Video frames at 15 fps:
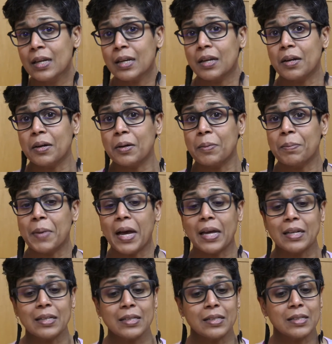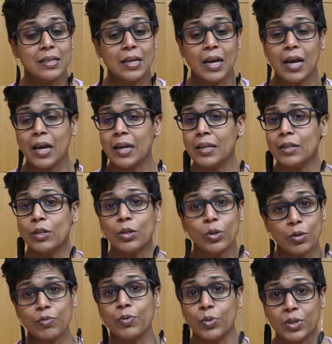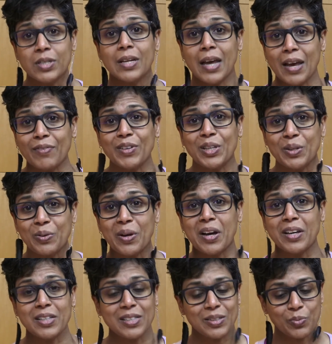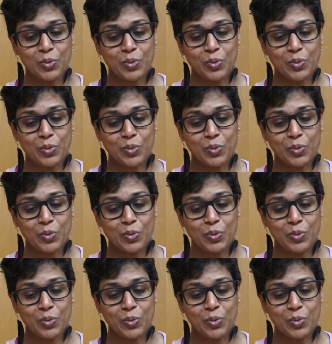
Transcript: Um, and uh, I look forward to having you guys